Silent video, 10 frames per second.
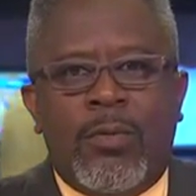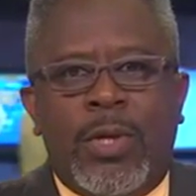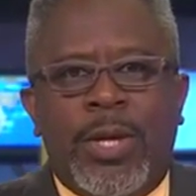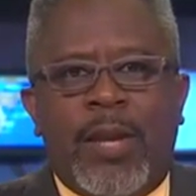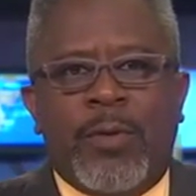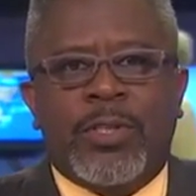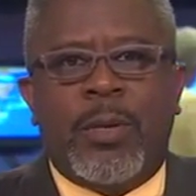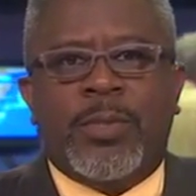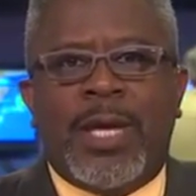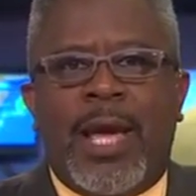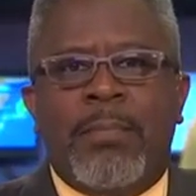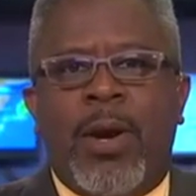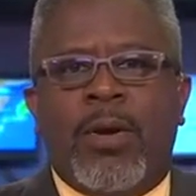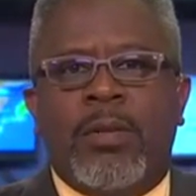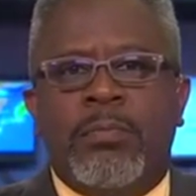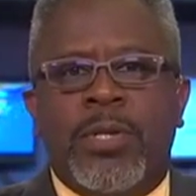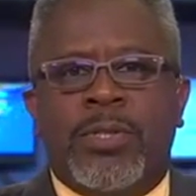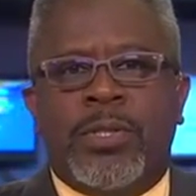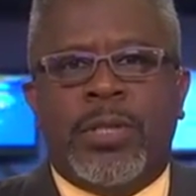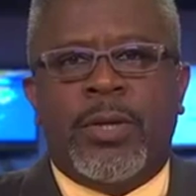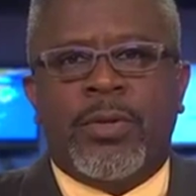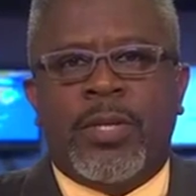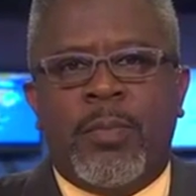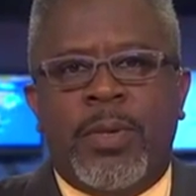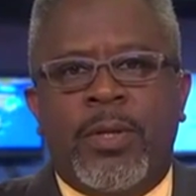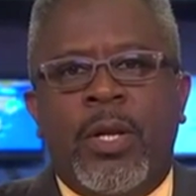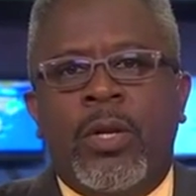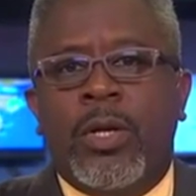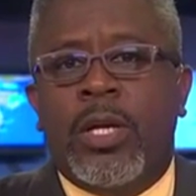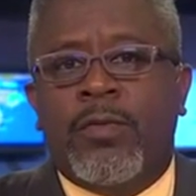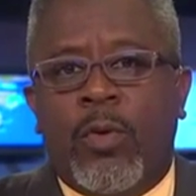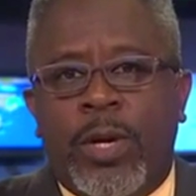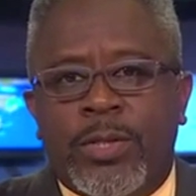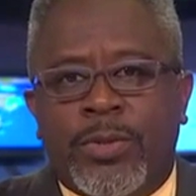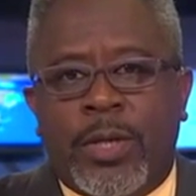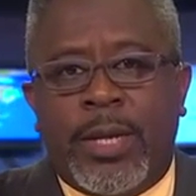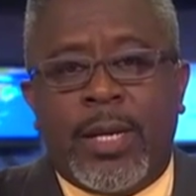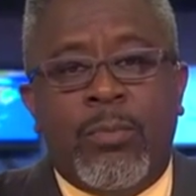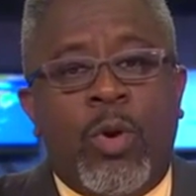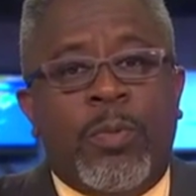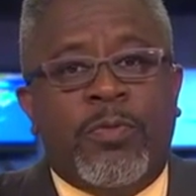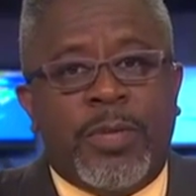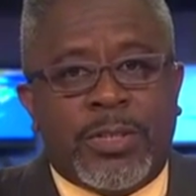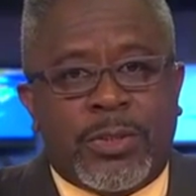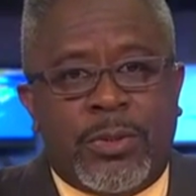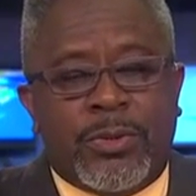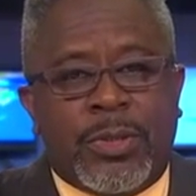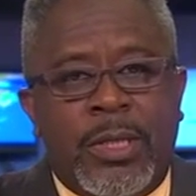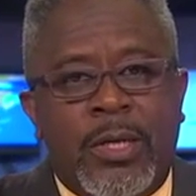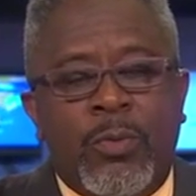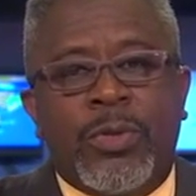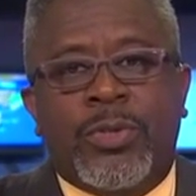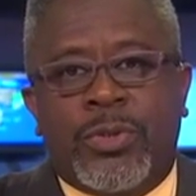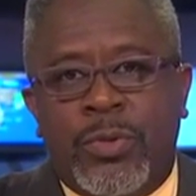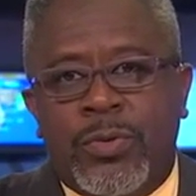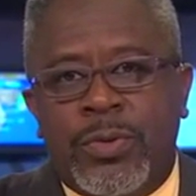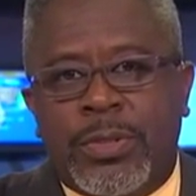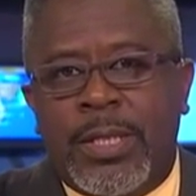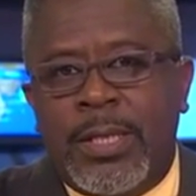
Well, Donna, for some time, Maryland business leaders have been looking for ways to connect more professionals with students.